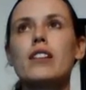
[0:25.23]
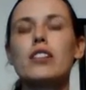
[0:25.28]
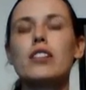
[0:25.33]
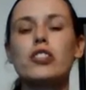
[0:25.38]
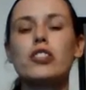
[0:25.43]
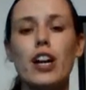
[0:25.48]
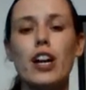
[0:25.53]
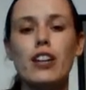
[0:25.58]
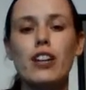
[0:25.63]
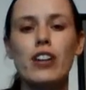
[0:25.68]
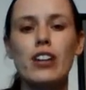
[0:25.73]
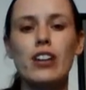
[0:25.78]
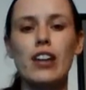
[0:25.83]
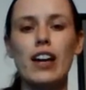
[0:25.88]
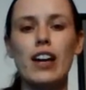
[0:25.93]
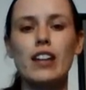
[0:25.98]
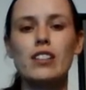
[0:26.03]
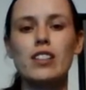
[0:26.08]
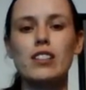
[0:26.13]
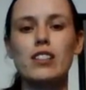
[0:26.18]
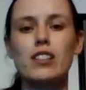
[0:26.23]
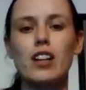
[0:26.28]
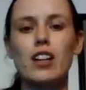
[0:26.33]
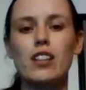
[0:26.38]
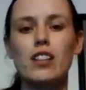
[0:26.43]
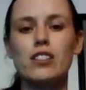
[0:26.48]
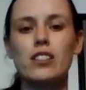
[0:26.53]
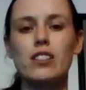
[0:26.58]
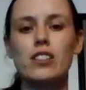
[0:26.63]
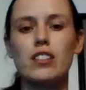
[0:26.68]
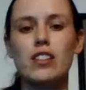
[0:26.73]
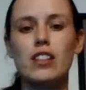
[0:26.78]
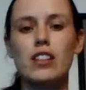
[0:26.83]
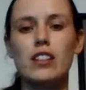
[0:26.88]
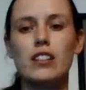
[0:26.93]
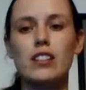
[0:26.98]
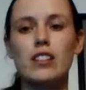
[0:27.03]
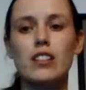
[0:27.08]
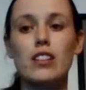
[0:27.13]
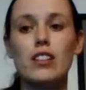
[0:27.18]
they're trying to find the antitoxin,
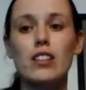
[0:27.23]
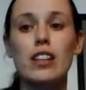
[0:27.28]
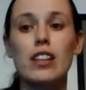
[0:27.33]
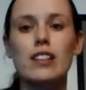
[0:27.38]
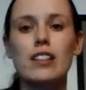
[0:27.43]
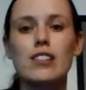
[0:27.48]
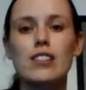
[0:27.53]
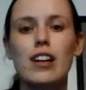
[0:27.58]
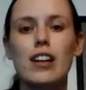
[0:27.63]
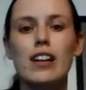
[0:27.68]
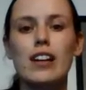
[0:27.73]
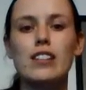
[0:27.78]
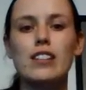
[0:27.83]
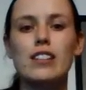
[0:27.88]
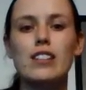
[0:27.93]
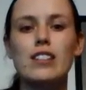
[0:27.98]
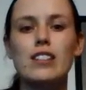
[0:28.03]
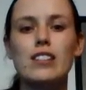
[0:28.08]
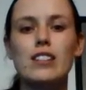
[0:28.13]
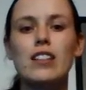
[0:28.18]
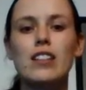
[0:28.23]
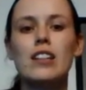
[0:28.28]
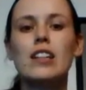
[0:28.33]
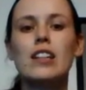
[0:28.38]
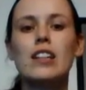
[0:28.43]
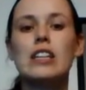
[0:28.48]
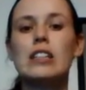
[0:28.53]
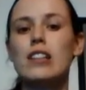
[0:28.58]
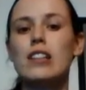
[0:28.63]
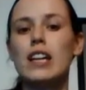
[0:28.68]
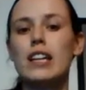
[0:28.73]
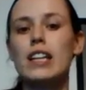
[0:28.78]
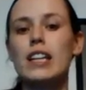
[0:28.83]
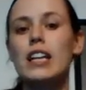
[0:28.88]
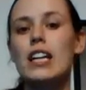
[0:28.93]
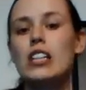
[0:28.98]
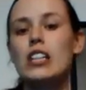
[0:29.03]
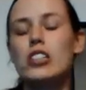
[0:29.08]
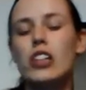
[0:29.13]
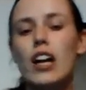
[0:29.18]
and the lady scientist is
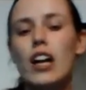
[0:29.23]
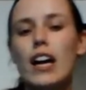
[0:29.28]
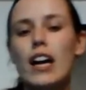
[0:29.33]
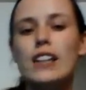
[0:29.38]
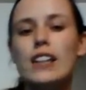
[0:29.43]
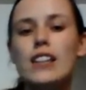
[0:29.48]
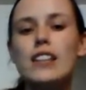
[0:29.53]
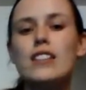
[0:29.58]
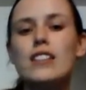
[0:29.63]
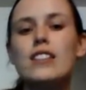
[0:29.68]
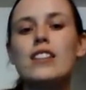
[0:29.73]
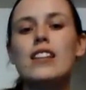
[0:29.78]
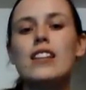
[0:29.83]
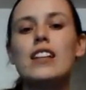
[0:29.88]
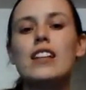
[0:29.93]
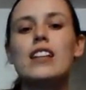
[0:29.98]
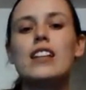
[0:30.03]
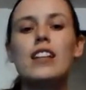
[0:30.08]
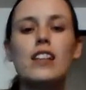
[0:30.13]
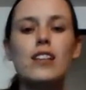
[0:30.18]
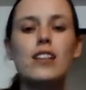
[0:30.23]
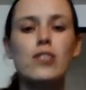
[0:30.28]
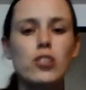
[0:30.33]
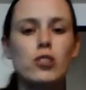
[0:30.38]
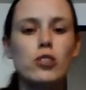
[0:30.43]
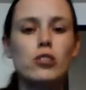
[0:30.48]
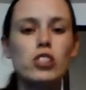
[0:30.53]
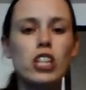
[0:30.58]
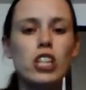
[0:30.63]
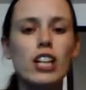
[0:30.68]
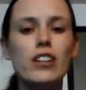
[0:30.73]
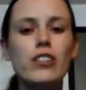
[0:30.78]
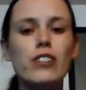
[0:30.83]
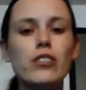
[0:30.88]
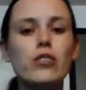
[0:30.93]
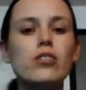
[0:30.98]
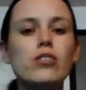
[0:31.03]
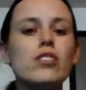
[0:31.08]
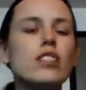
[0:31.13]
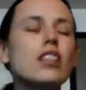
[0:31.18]
like, try this thing. It gives you shared
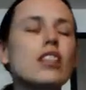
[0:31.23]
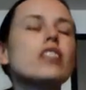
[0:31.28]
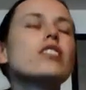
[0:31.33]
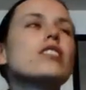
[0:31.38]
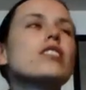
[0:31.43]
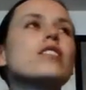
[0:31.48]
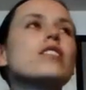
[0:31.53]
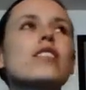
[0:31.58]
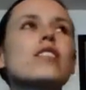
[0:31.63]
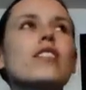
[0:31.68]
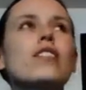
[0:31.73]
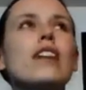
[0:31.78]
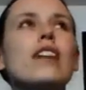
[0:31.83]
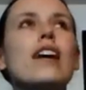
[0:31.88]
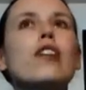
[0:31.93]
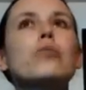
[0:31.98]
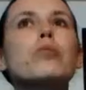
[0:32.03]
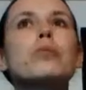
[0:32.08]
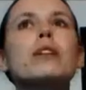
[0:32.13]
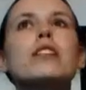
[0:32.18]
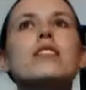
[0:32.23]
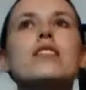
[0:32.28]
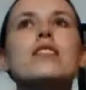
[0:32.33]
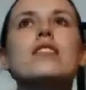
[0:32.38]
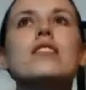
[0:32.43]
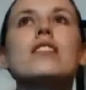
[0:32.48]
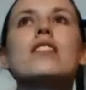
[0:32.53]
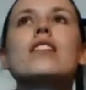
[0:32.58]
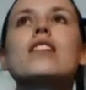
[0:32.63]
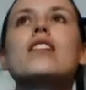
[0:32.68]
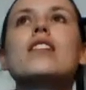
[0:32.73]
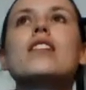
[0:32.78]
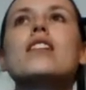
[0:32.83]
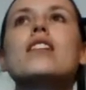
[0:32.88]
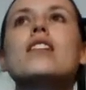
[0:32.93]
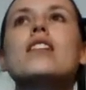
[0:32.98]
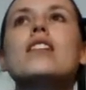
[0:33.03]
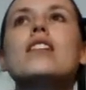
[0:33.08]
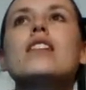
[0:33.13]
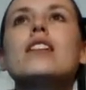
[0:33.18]
hallucinations. It'll help us.
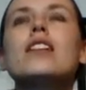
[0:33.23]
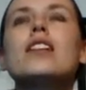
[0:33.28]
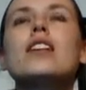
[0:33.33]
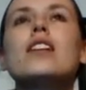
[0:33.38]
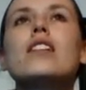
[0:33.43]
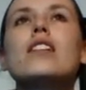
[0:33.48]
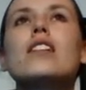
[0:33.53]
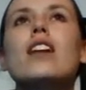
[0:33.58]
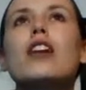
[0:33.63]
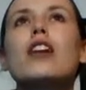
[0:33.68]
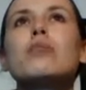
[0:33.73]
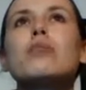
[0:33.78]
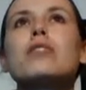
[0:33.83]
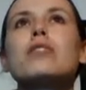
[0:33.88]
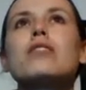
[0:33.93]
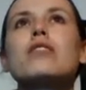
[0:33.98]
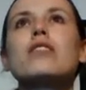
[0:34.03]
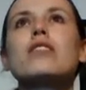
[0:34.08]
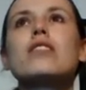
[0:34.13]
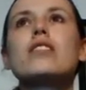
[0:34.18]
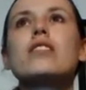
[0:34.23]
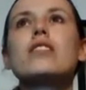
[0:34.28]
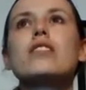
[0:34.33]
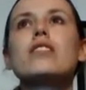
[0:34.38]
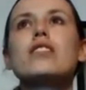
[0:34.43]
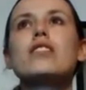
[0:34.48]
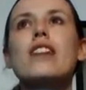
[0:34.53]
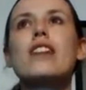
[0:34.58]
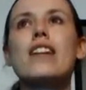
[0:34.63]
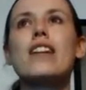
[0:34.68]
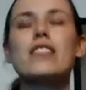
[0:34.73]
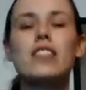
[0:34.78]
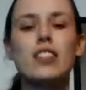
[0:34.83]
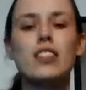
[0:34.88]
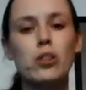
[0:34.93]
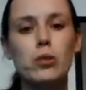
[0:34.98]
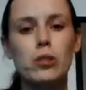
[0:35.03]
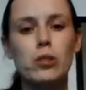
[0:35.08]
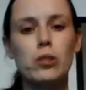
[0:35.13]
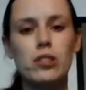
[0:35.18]
It'll help us test
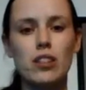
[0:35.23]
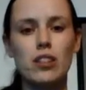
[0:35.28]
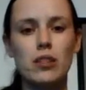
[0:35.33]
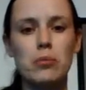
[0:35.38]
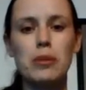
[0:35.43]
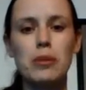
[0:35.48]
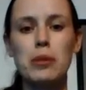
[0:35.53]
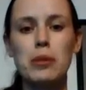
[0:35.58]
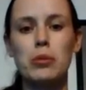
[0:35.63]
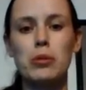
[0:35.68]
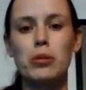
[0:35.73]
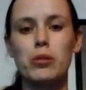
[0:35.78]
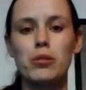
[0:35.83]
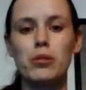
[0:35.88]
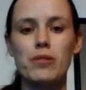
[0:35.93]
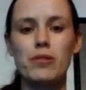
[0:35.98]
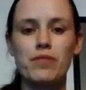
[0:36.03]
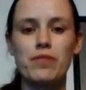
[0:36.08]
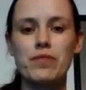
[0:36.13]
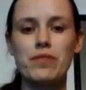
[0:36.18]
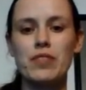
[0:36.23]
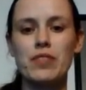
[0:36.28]
cures on people.